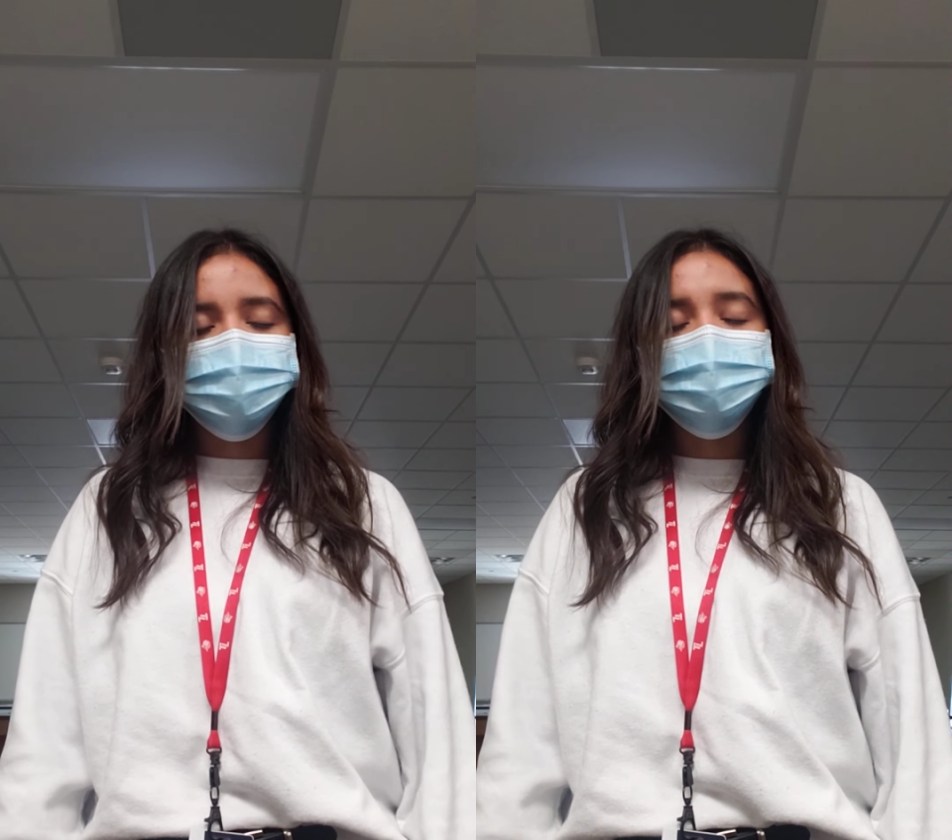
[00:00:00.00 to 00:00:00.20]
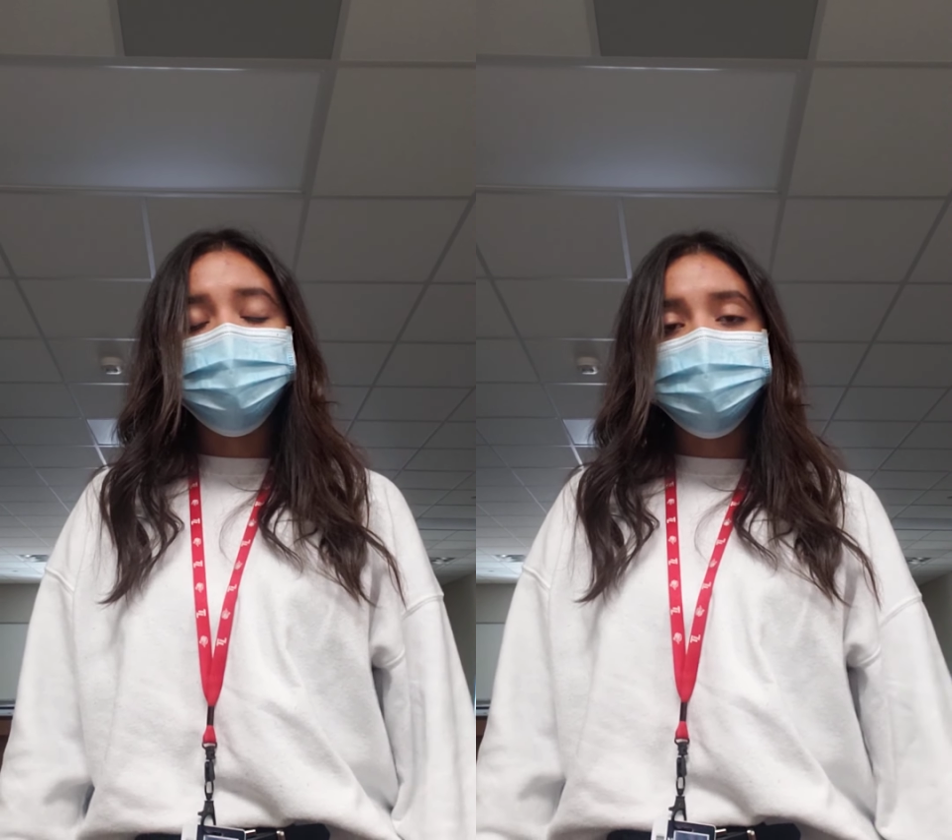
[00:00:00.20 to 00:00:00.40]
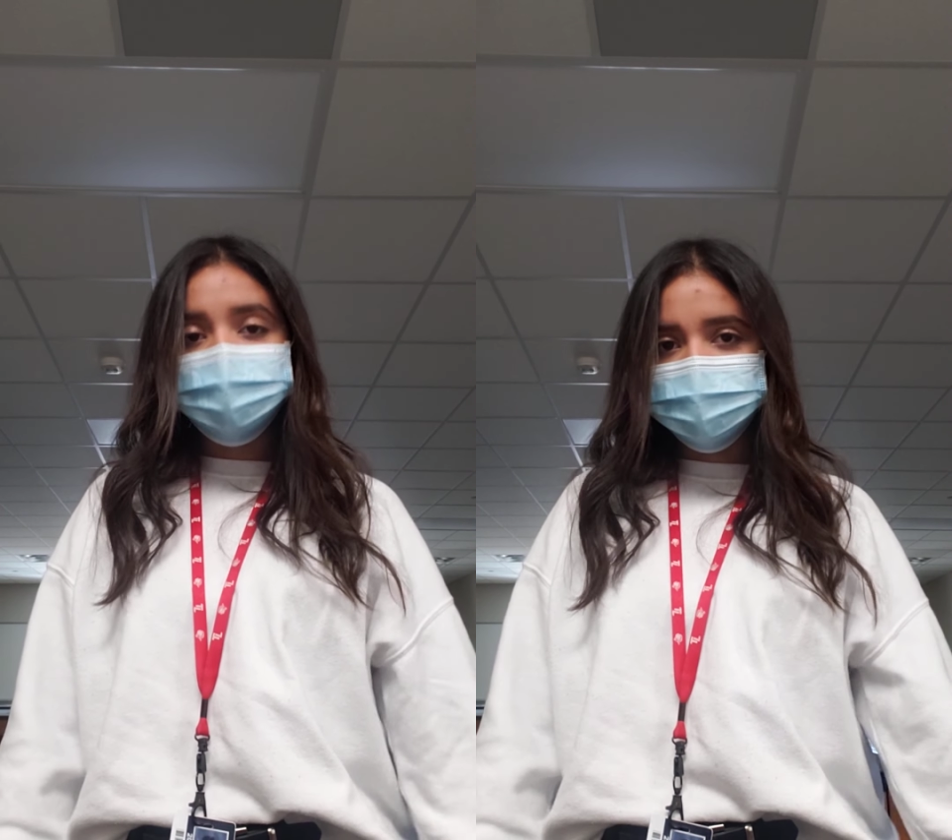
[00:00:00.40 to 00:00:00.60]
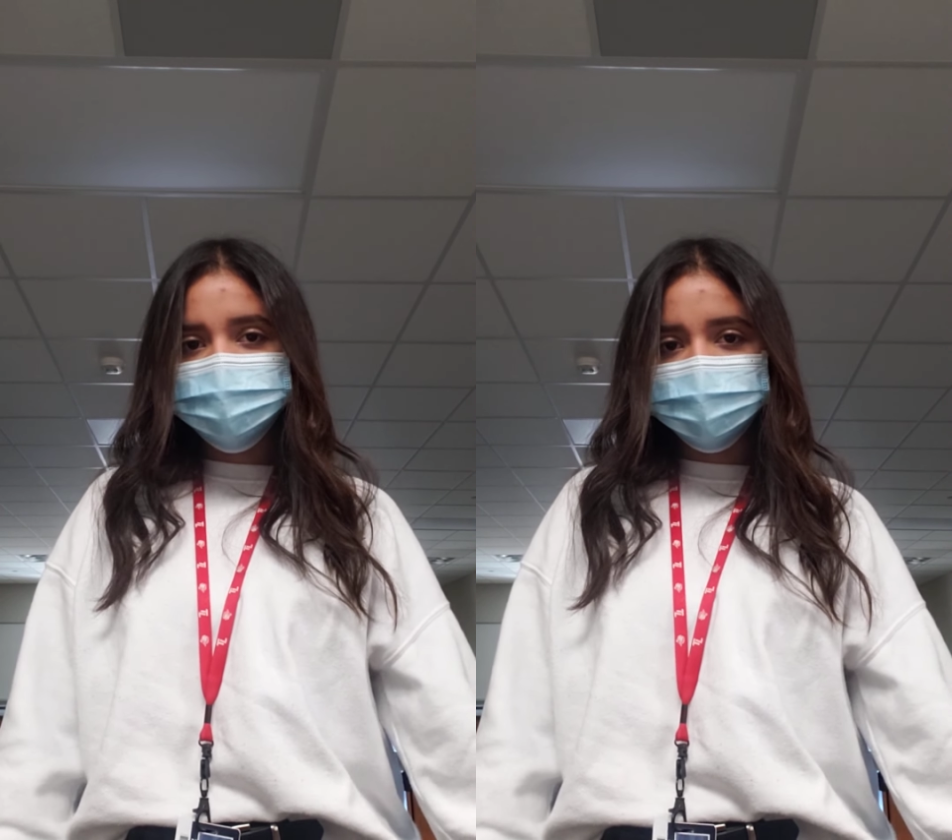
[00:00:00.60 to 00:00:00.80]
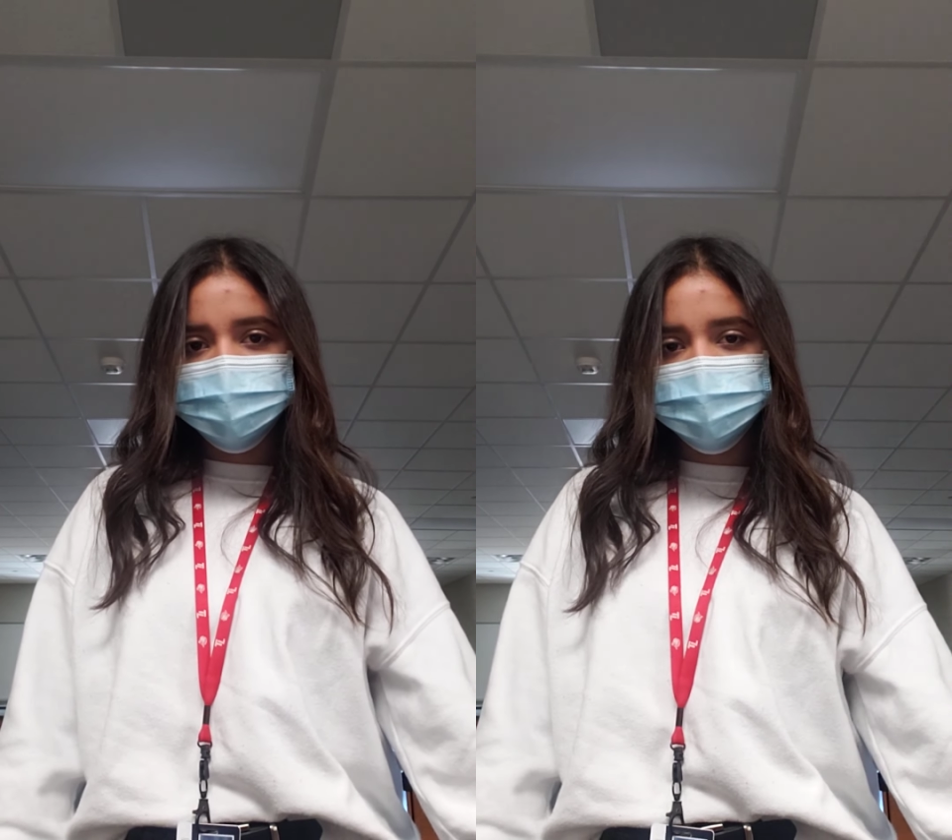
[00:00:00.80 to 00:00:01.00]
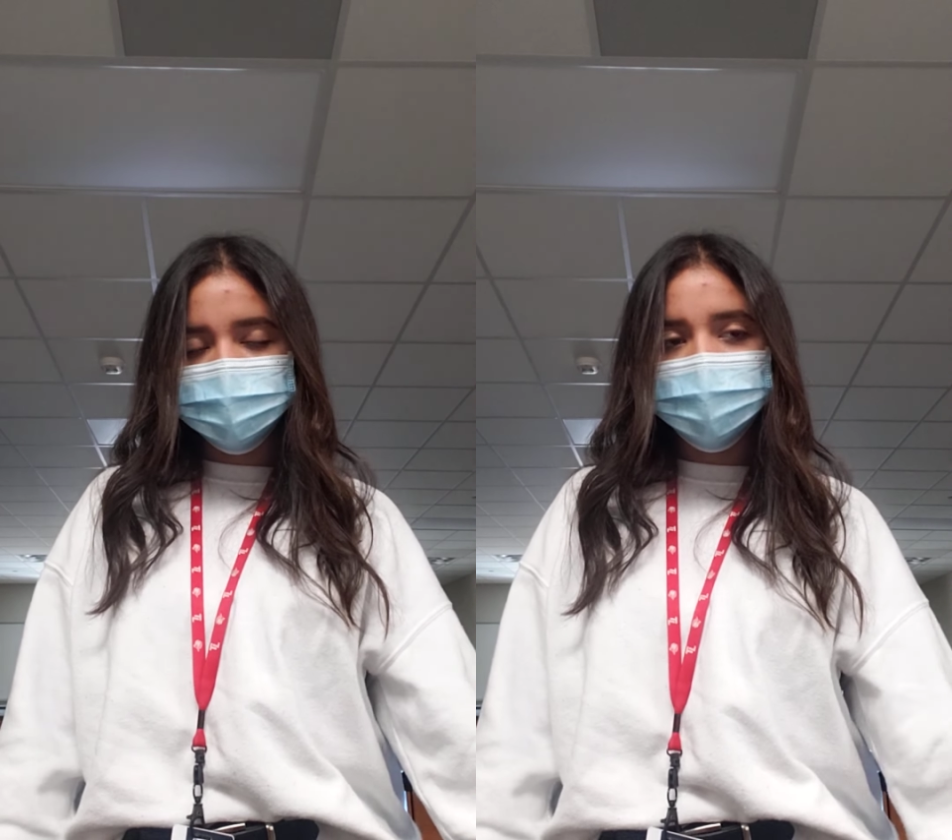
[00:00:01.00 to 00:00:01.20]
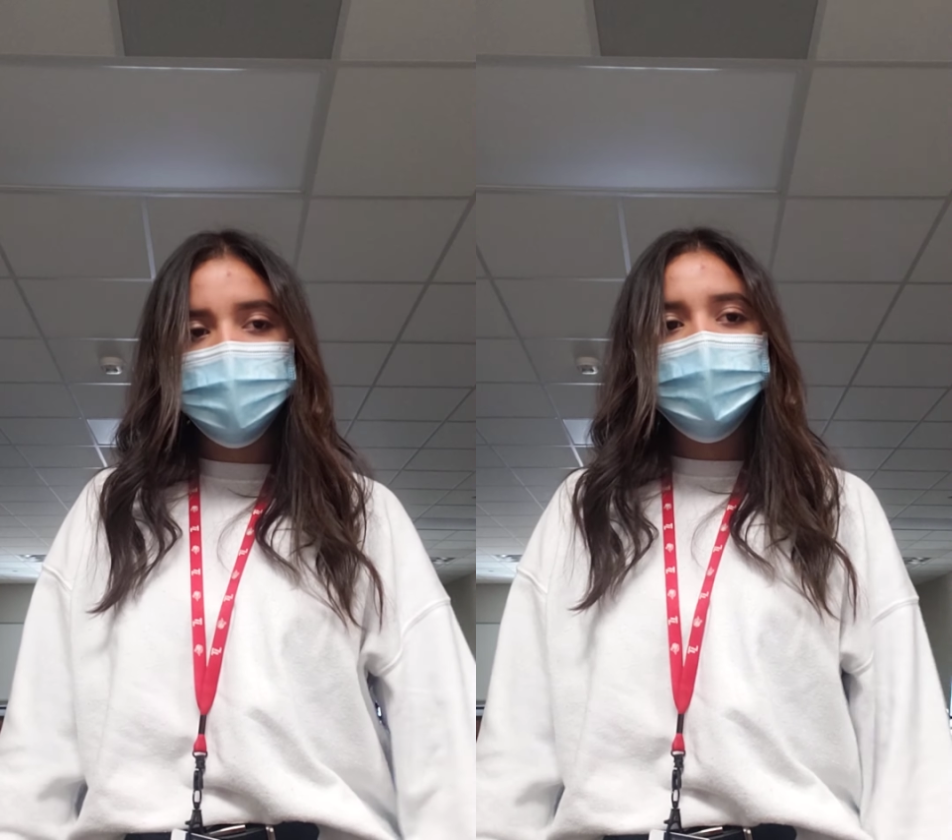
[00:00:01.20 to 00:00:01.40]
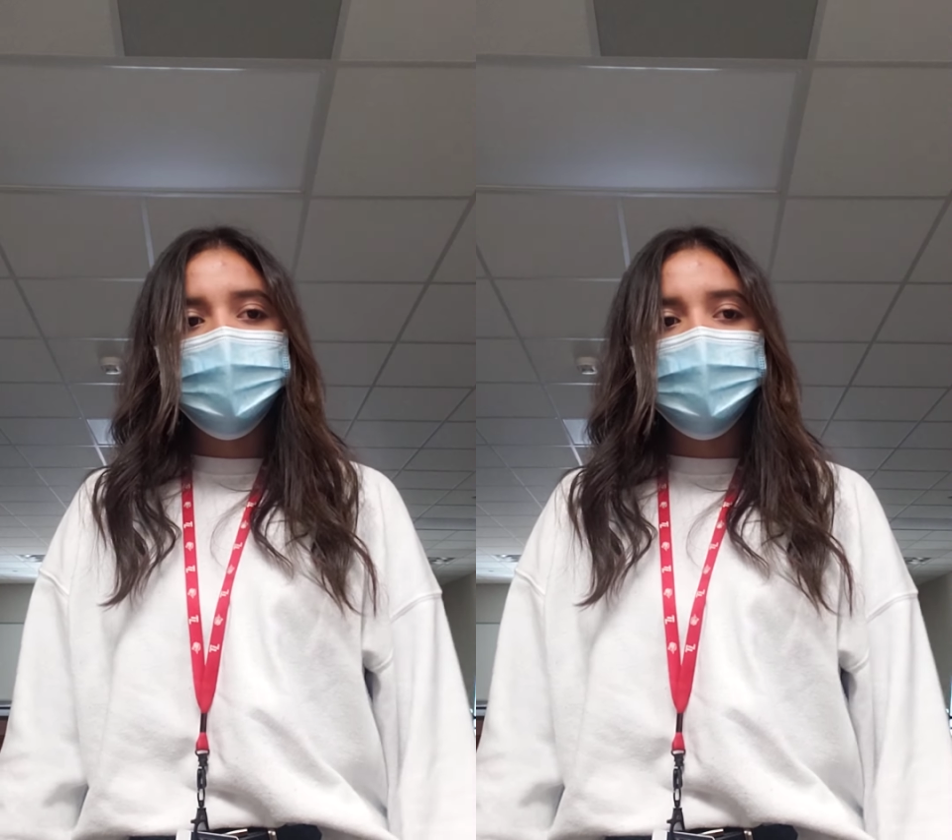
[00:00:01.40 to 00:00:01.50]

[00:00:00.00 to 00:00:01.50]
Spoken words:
to common ancestry